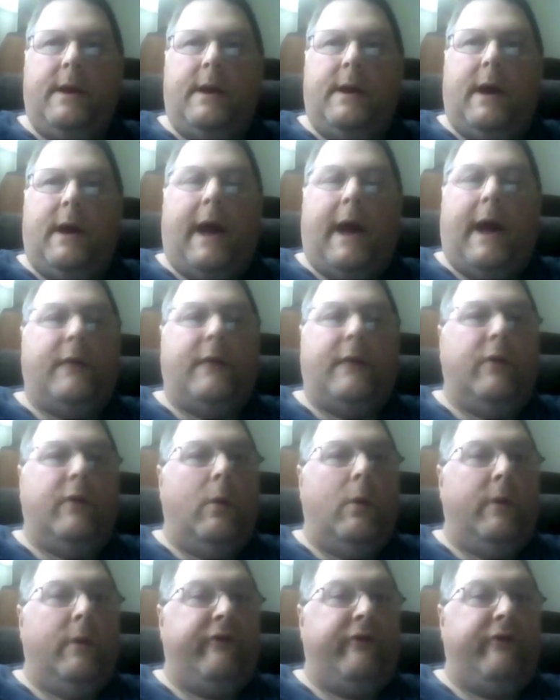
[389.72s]
I don't know
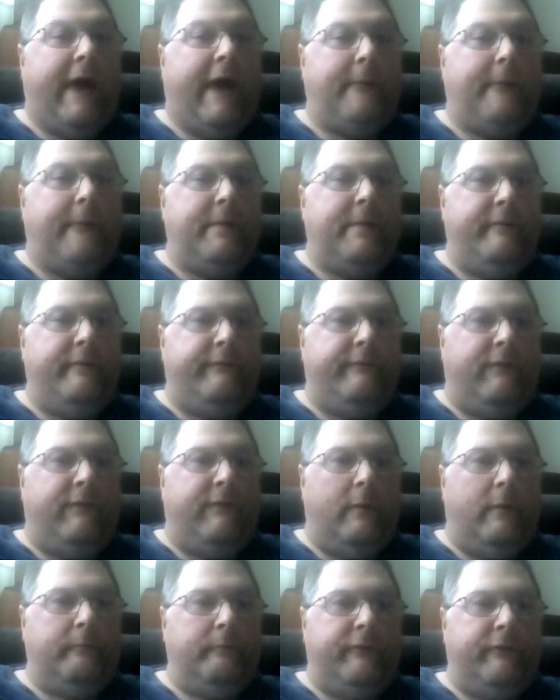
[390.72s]
what's happened
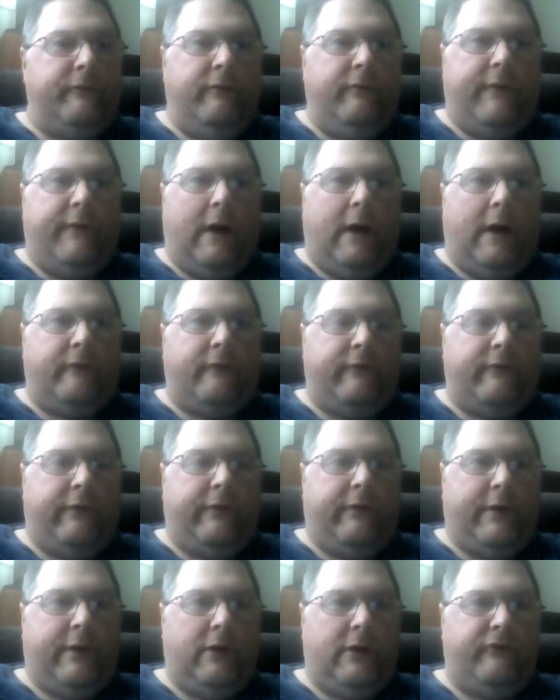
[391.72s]
from
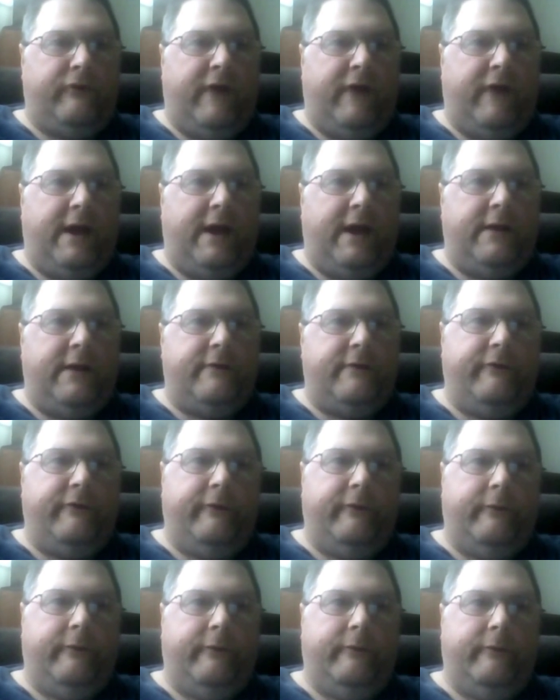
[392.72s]
2013
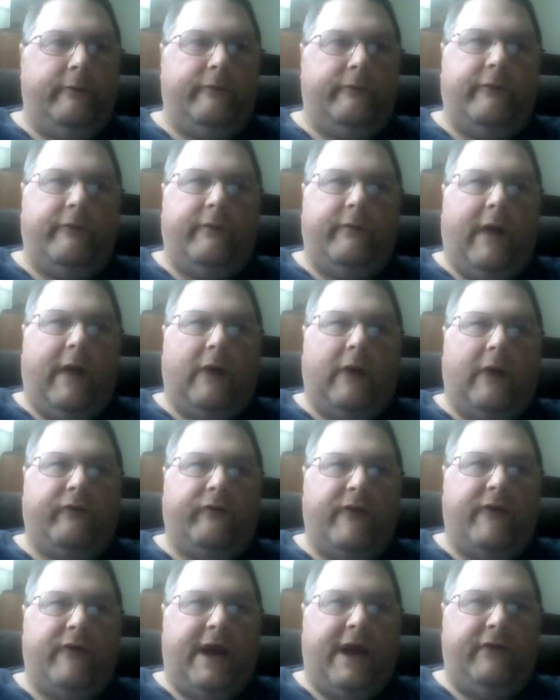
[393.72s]
to
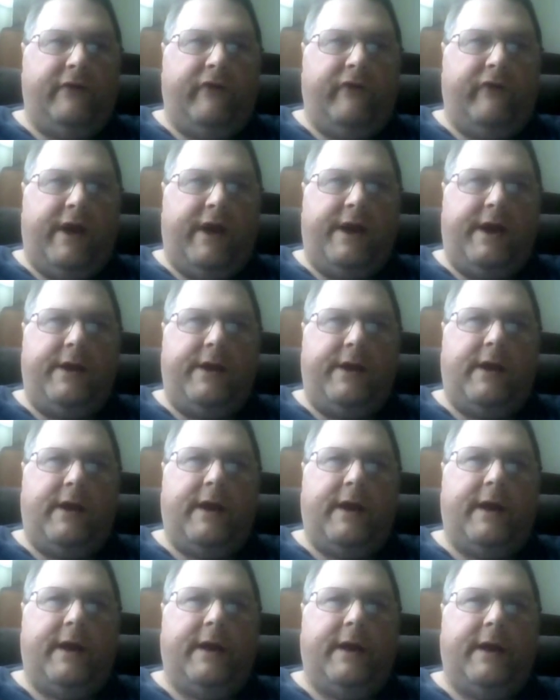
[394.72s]
2018,
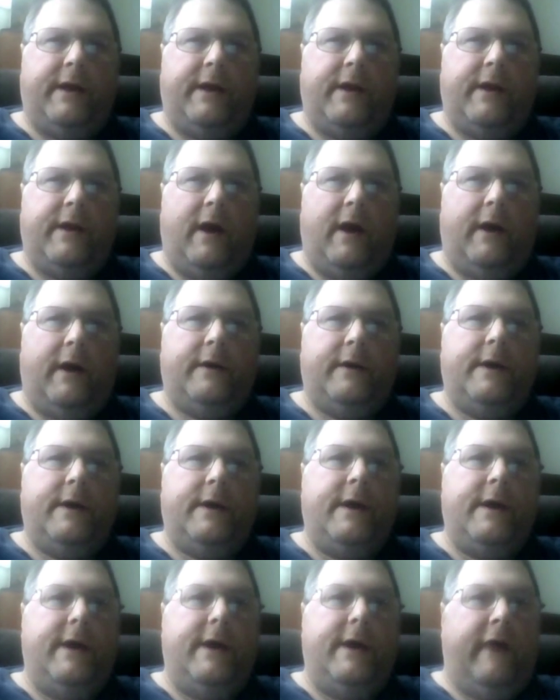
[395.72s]
and
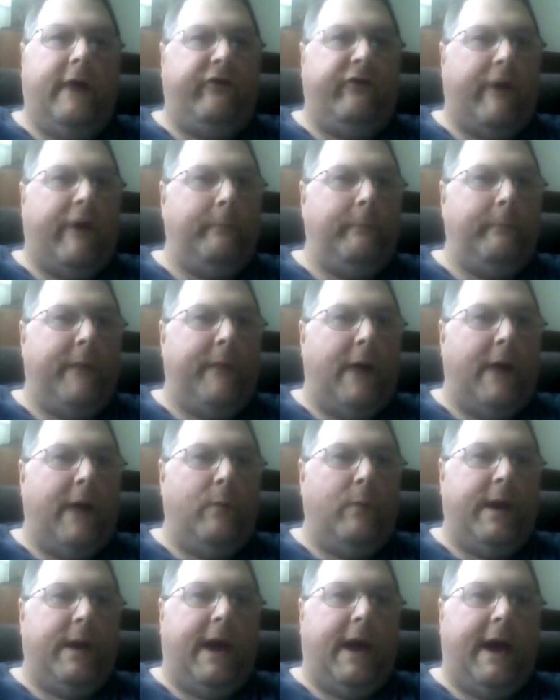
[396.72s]
except that
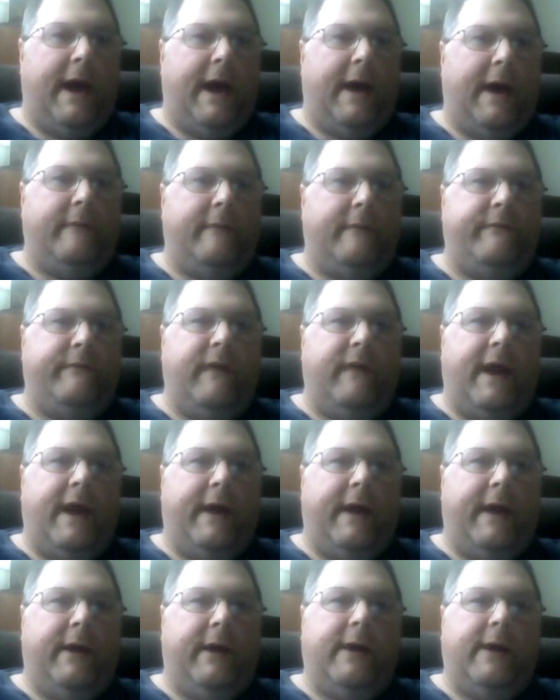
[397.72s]
we have
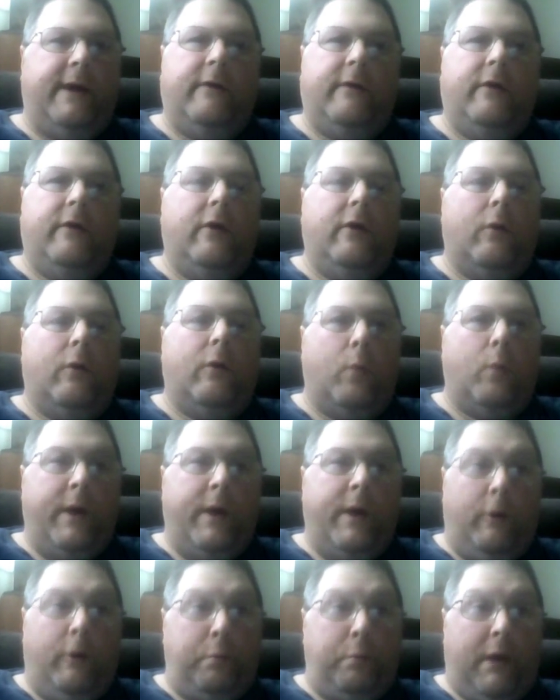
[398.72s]
a
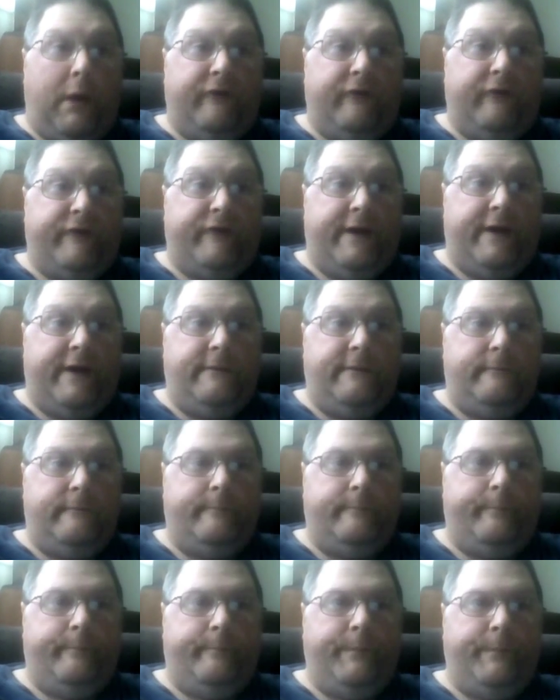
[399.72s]
real president,
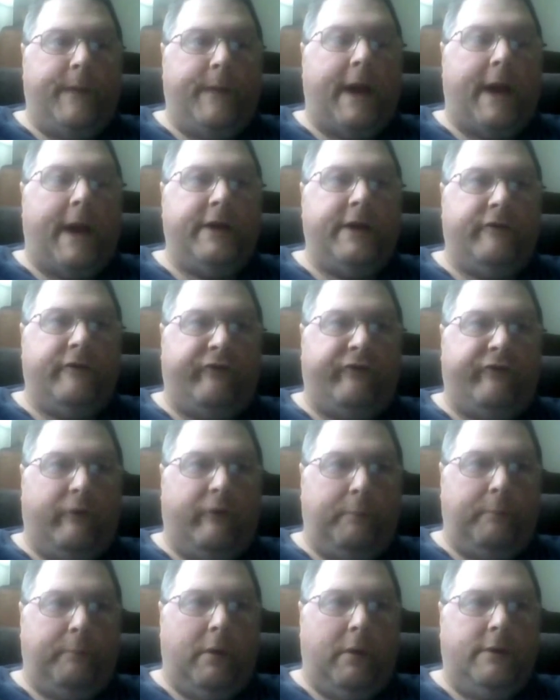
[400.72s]
not a
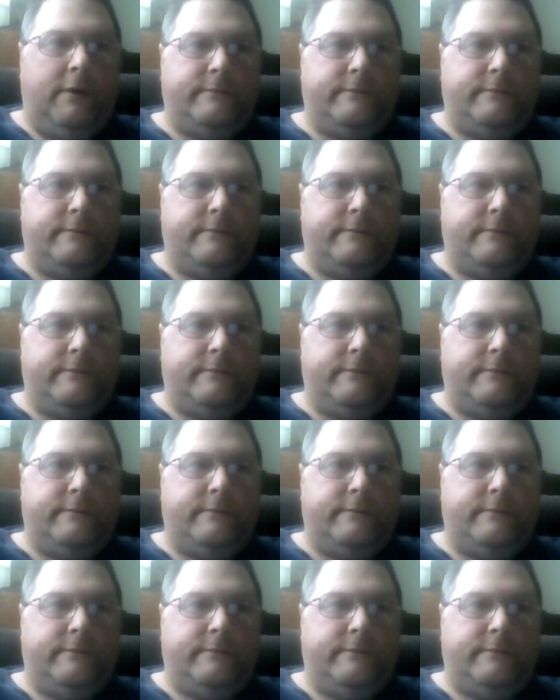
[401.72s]
usurper,